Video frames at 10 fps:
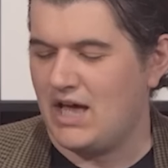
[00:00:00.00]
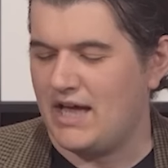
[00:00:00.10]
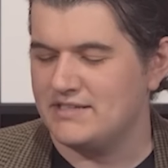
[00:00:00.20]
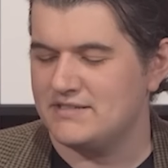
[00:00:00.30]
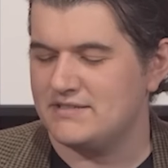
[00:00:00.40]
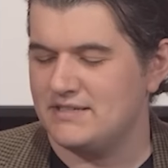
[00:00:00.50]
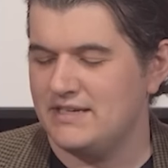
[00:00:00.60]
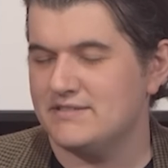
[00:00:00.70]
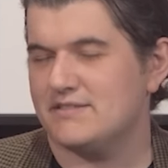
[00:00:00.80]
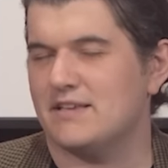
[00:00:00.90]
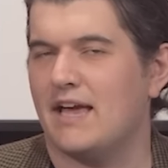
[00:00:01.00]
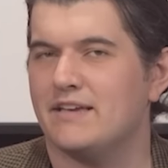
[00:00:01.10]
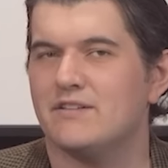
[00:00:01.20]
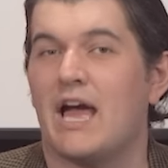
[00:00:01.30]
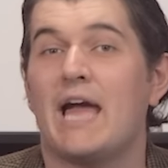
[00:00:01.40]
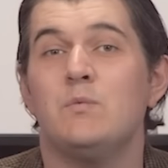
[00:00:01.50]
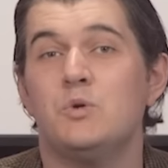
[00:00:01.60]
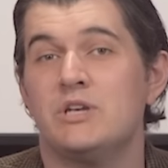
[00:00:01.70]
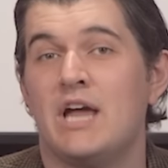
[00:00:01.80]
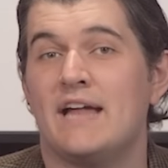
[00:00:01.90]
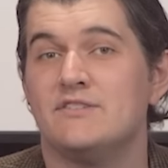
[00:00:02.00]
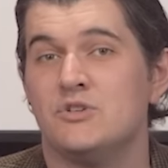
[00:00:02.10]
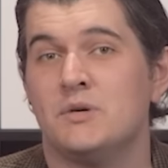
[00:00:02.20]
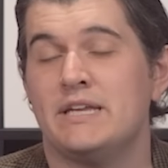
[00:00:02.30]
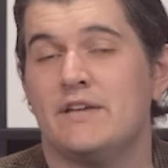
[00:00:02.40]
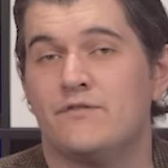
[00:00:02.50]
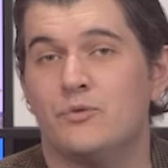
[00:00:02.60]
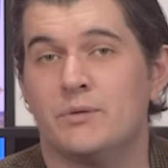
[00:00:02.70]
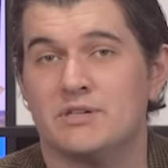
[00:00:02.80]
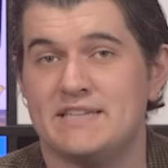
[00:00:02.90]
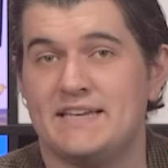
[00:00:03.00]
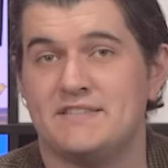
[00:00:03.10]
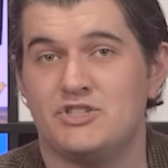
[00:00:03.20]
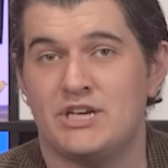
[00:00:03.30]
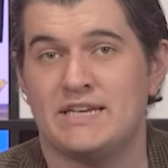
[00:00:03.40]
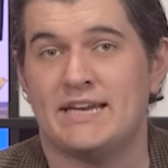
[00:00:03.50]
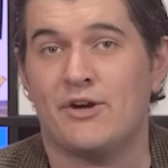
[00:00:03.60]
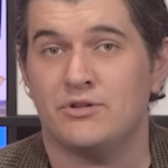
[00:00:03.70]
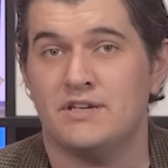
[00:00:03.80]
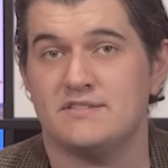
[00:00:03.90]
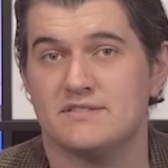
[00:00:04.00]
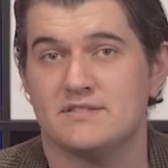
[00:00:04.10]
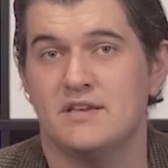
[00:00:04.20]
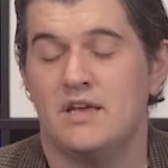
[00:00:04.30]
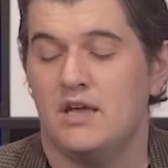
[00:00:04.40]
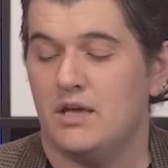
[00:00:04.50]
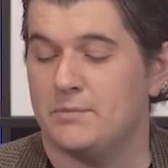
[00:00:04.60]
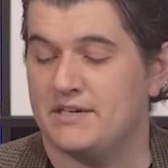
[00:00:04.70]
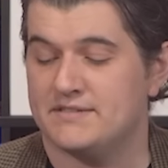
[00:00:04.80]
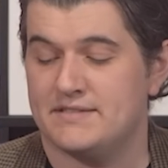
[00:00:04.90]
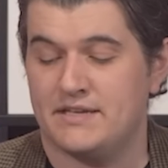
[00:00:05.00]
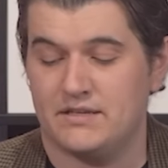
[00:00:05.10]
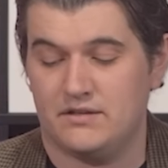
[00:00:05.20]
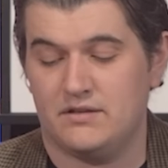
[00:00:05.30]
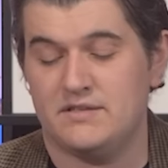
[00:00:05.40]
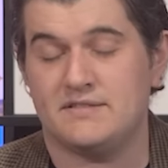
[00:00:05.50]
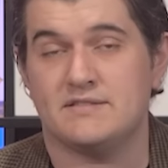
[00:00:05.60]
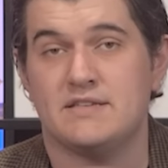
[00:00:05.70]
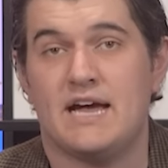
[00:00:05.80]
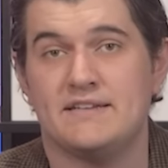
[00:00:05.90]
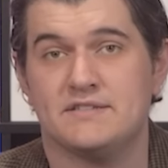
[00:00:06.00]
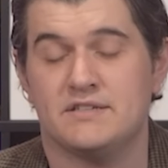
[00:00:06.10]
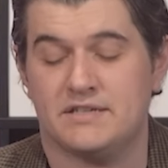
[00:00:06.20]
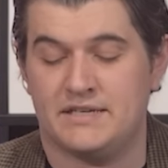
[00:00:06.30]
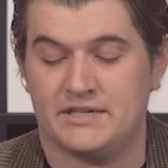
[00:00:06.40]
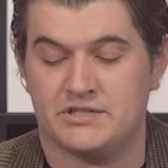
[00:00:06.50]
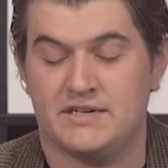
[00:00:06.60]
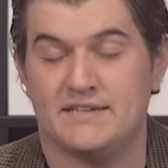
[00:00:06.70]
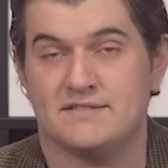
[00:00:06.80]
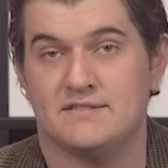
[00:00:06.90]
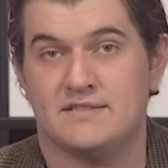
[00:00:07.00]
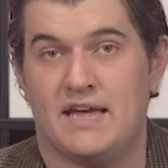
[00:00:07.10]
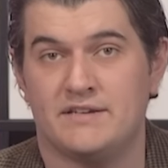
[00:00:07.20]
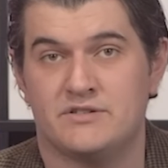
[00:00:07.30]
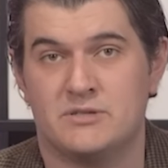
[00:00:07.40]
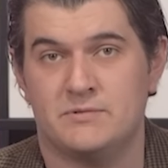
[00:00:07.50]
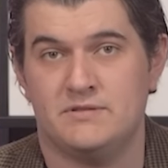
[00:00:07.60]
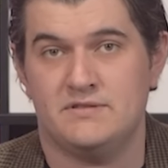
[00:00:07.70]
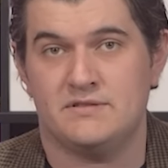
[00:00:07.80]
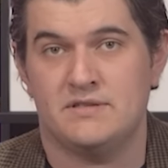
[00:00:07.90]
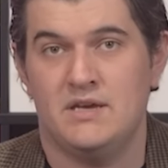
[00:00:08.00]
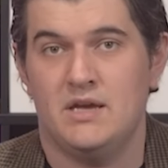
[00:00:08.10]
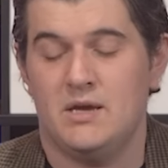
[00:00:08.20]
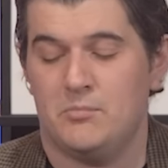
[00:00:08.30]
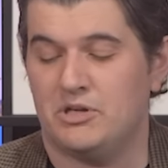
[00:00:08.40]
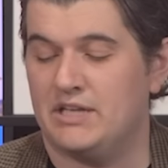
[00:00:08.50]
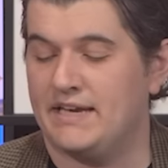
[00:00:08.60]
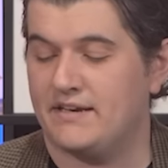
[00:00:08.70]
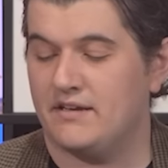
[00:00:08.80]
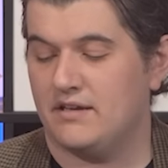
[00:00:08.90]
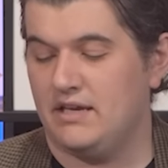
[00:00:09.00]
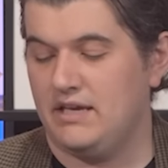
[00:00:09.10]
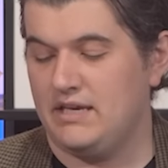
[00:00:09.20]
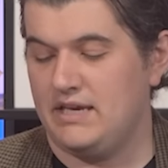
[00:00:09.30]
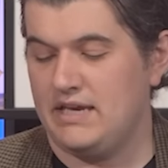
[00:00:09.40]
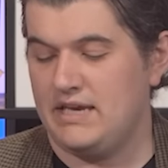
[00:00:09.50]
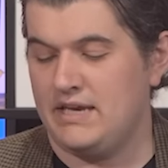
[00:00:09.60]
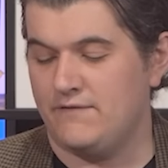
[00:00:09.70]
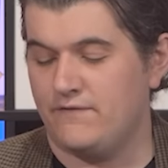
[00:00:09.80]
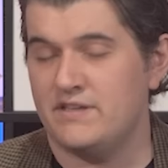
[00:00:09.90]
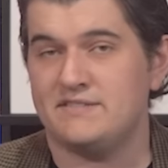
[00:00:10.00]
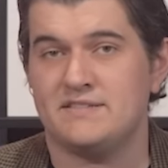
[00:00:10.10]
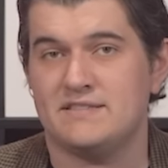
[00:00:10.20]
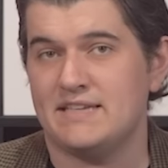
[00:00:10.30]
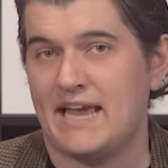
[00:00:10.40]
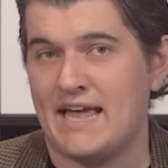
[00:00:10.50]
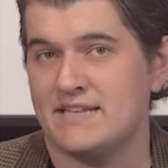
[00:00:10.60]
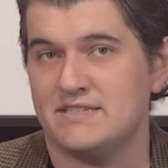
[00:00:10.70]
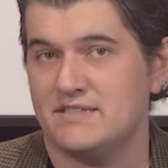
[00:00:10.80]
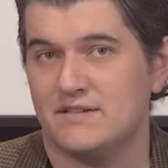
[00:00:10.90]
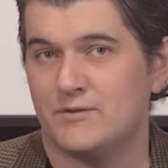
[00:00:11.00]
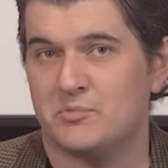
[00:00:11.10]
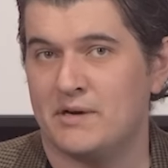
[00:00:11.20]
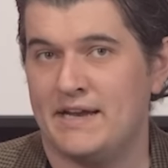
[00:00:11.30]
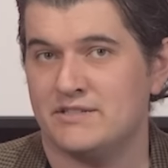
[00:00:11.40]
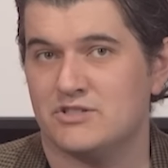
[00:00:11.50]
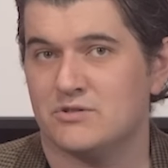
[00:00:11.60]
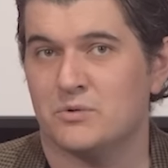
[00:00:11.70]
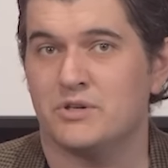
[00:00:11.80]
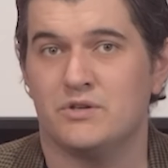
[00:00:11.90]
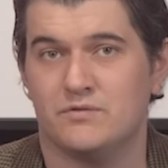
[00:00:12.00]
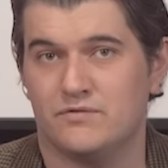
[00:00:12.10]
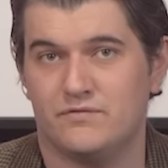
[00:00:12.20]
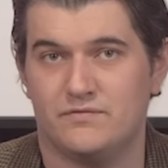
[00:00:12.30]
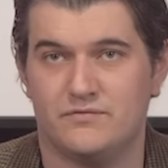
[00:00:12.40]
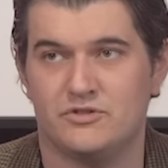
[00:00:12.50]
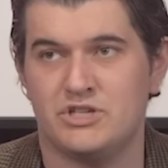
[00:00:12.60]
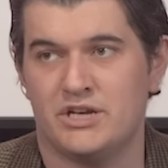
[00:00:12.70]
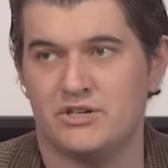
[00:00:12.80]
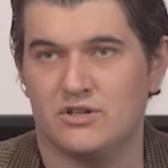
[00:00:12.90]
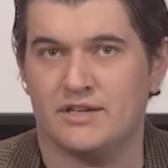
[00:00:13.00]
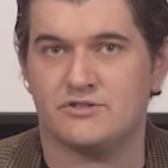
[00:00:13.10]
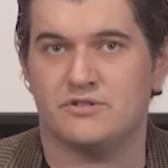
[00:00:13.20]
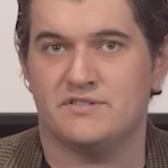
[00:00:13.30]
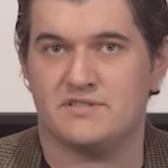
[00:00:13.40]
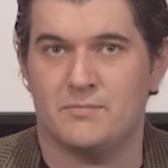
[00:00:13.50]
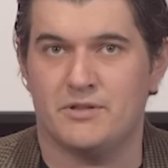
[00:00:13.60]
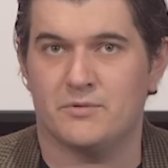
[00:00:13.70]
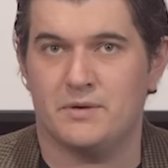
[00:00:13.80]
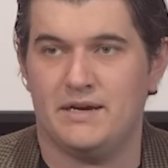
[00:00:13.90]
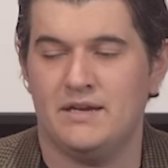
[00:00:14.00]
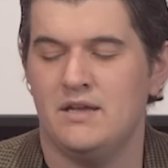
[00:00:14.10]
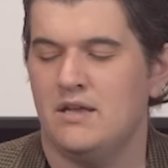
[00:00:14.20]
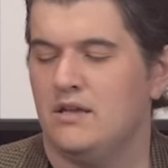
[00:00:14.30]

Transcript: I would not do it if we were daisy chaining outlets, because then this is not as good a connection as the side terminals. But like, if this is the end of a branch or you've done your electrical in some other way,